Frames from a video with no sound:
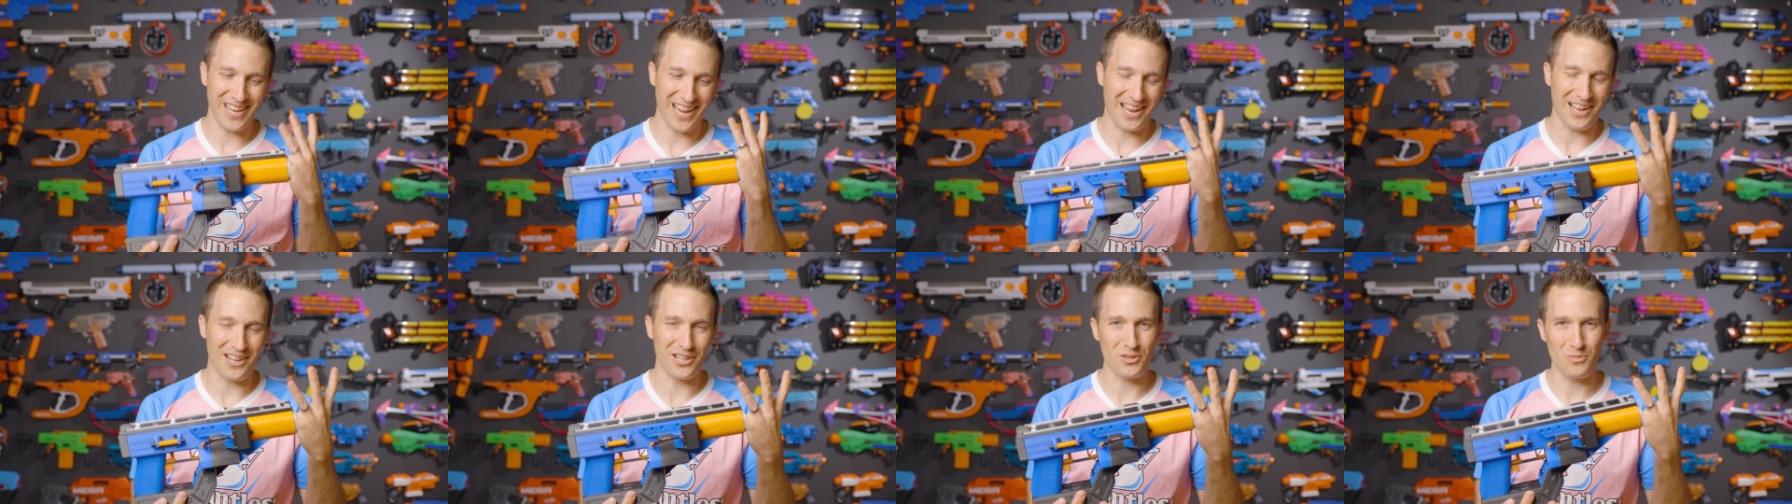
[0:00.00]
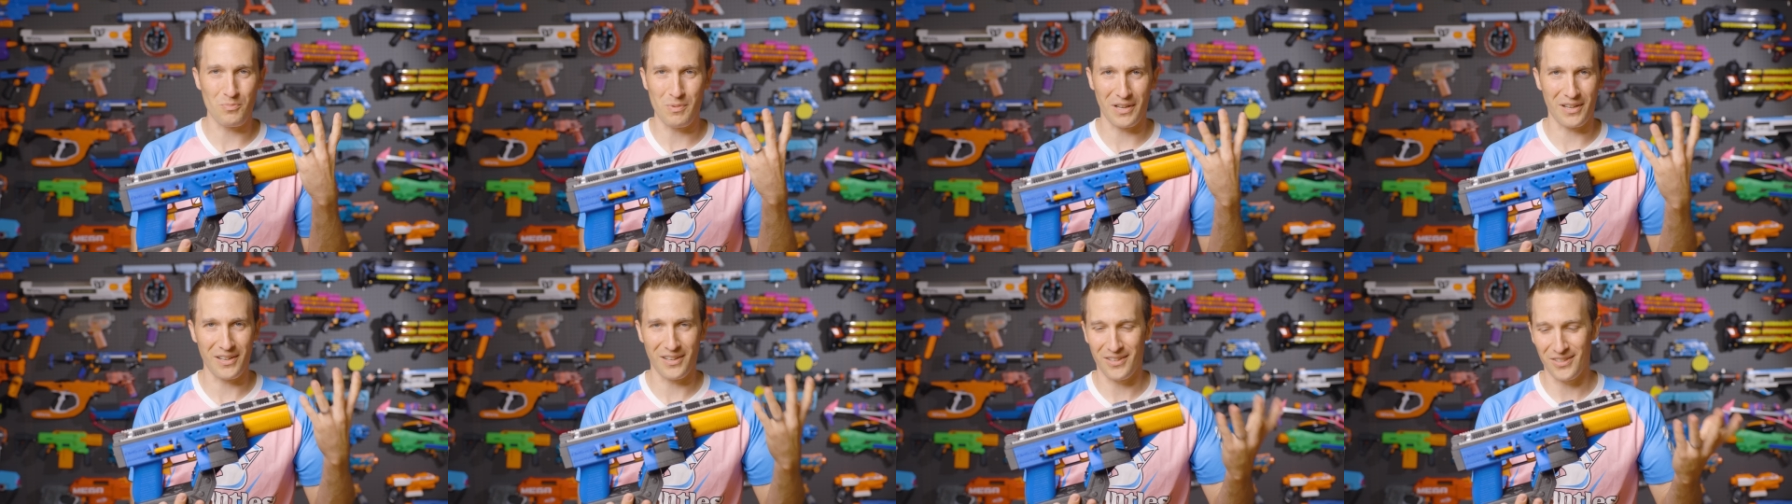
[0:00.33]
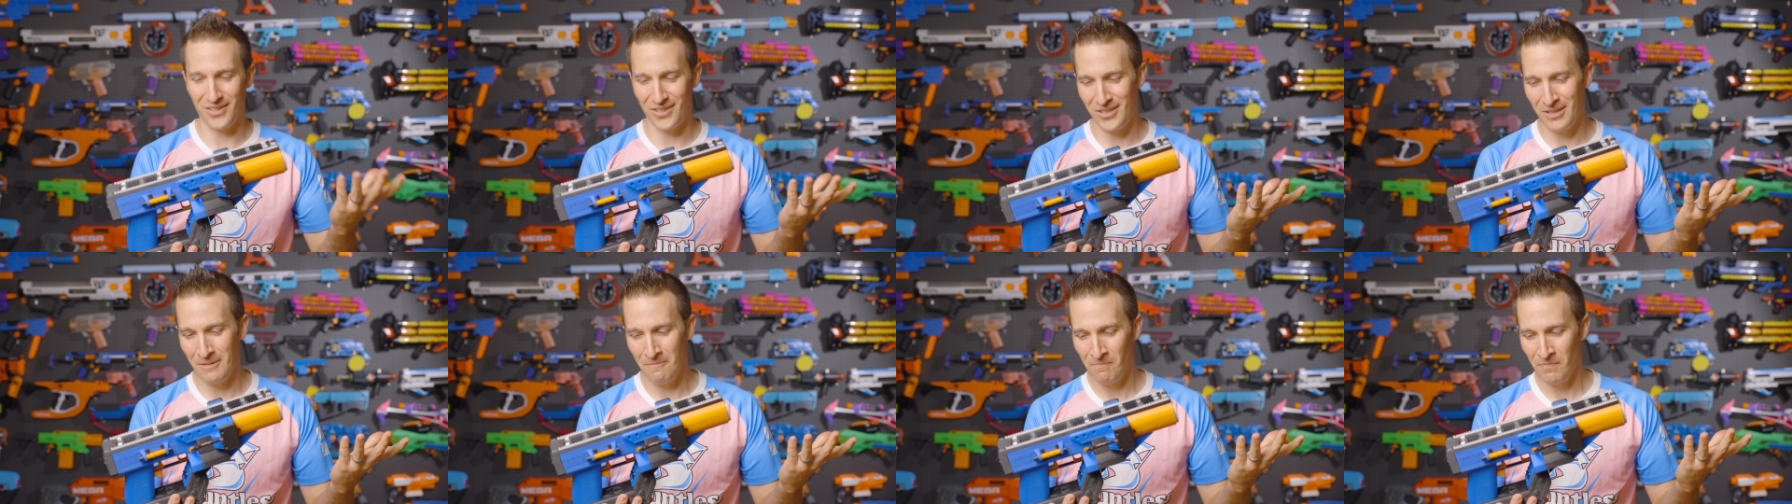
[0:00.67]
hands
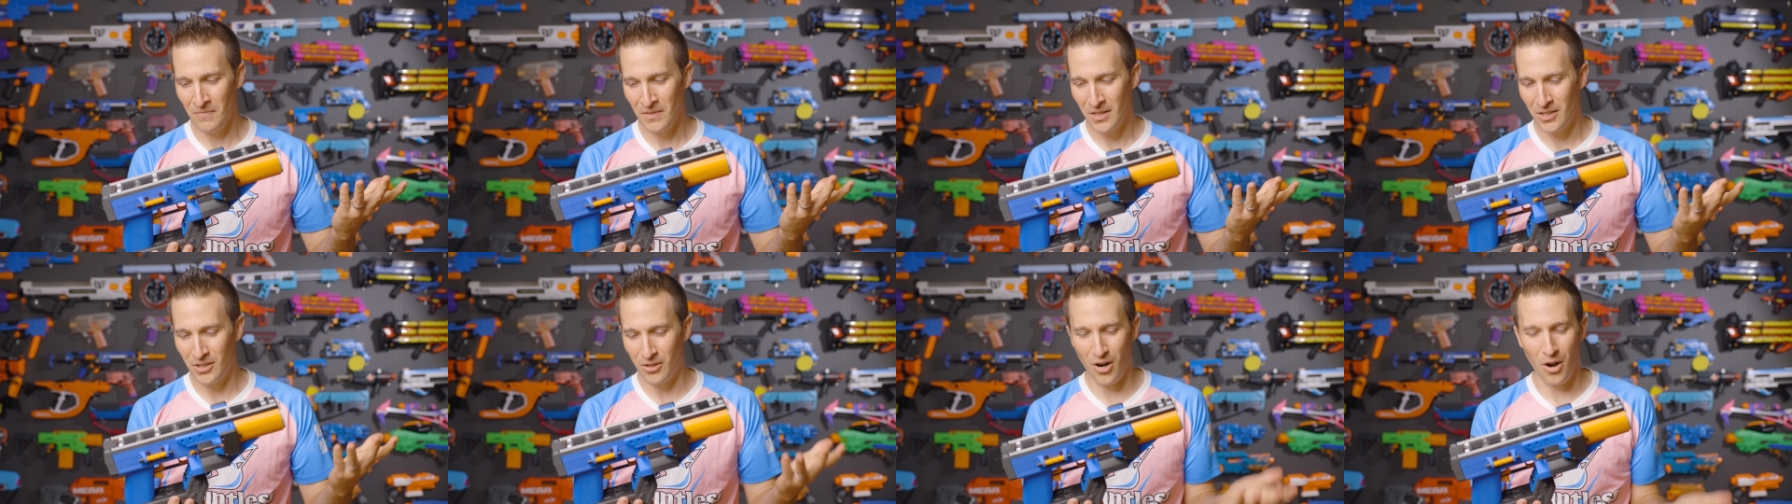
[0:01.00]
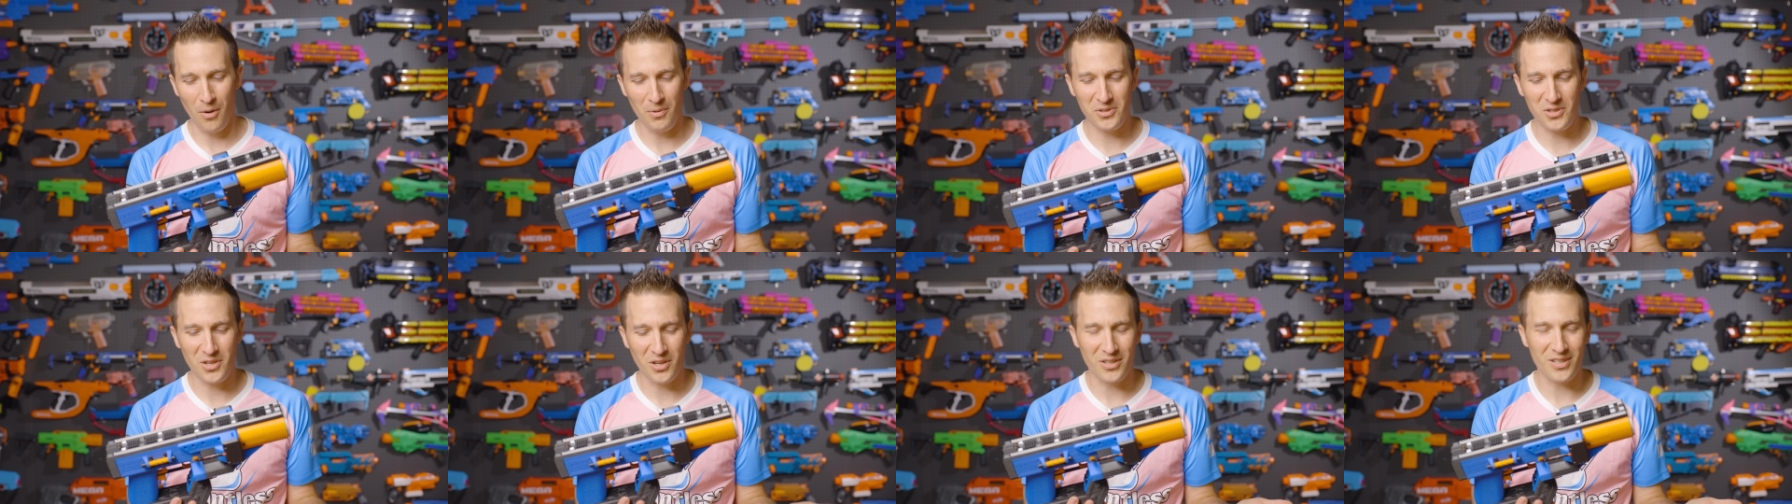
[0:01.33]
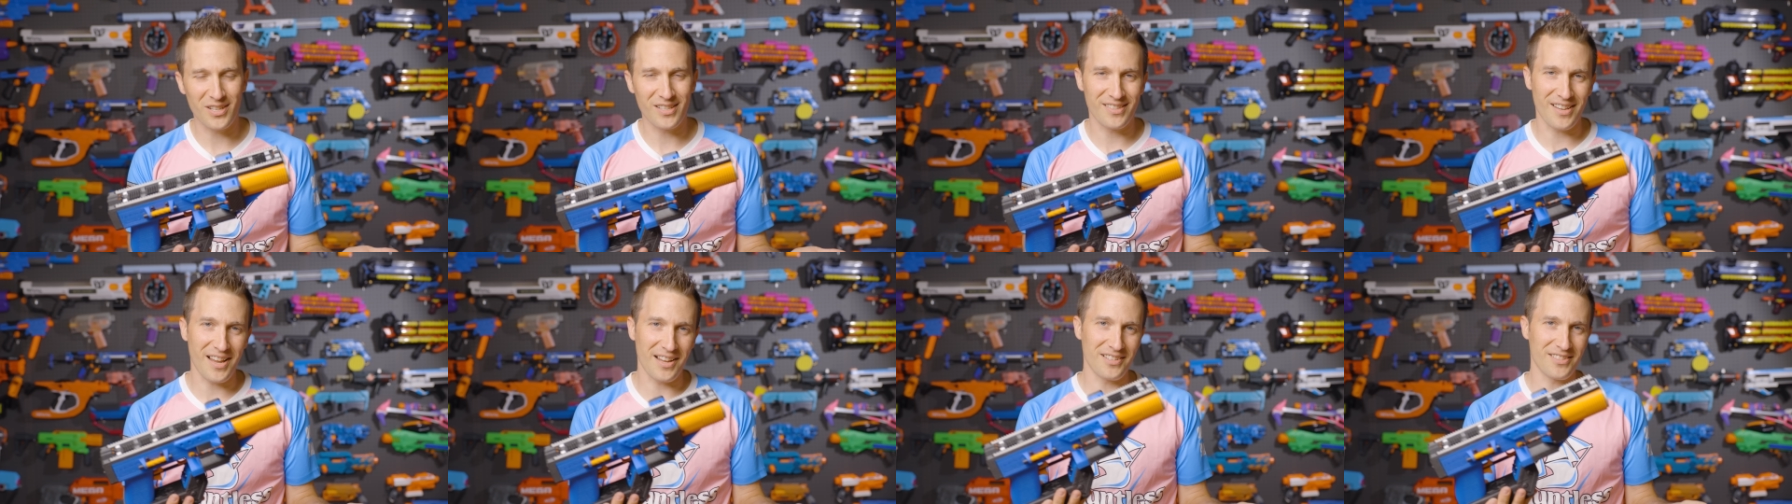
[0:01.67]
because you're always gonna
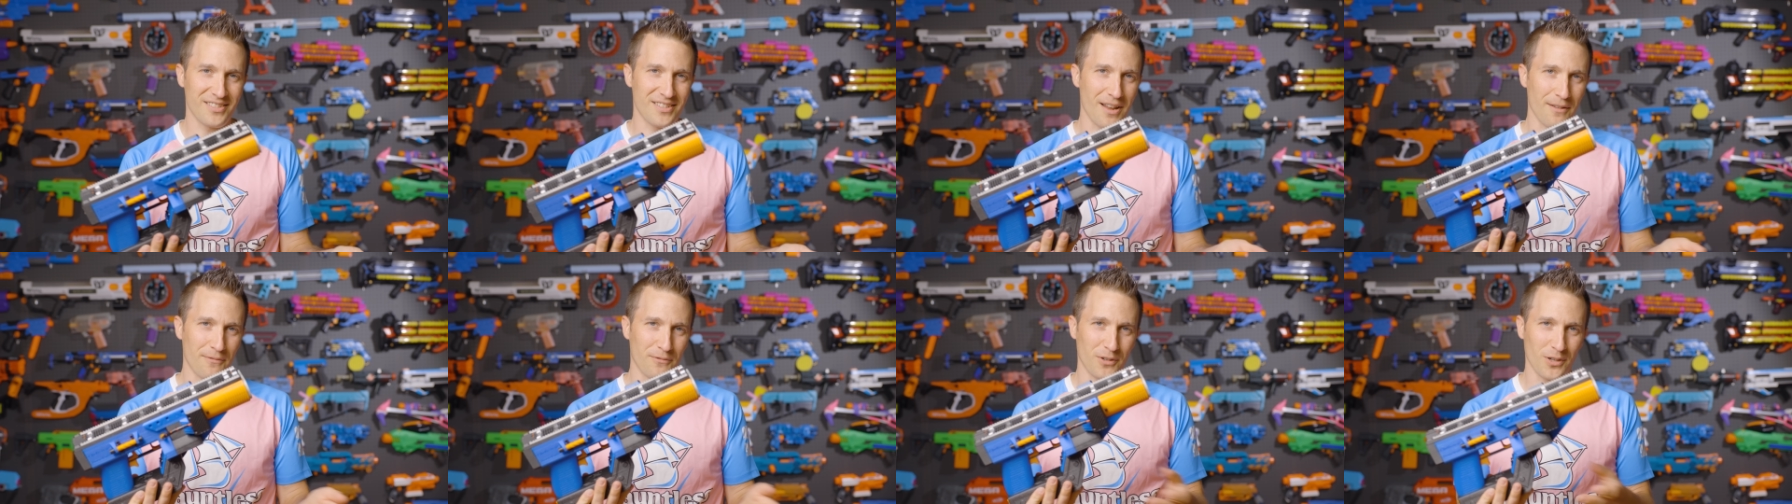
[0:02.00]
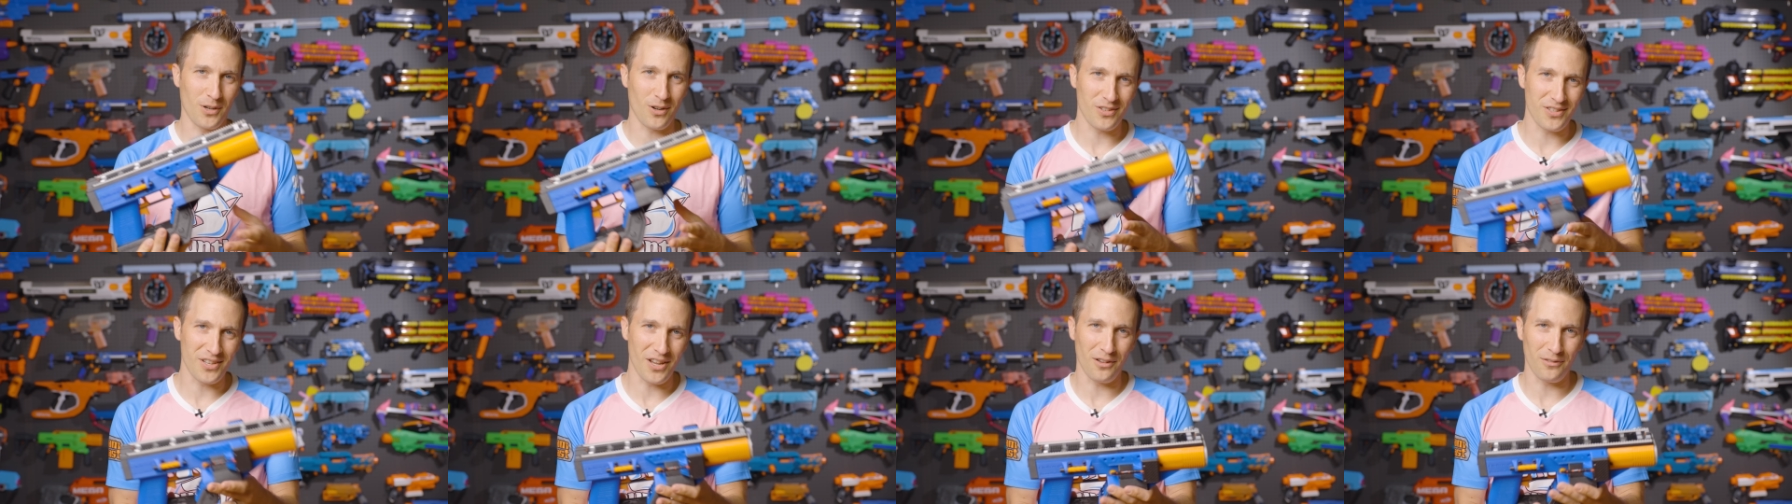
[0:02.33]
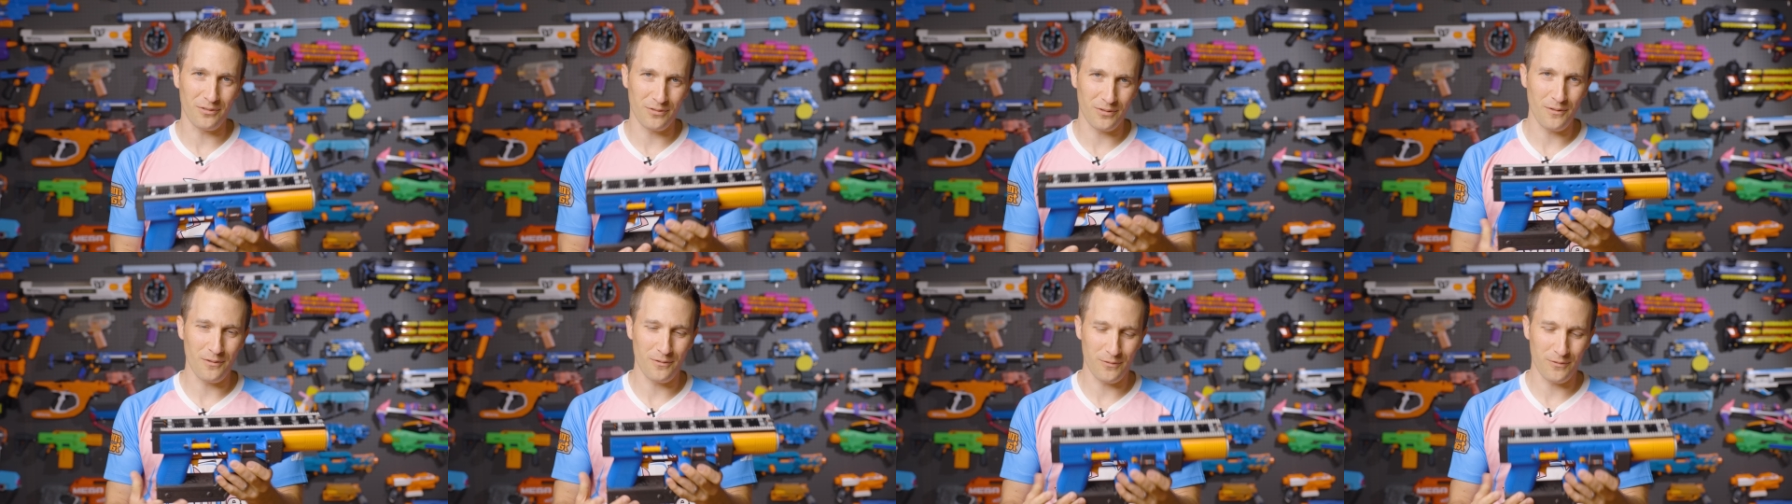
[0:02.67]
design stuff for yourself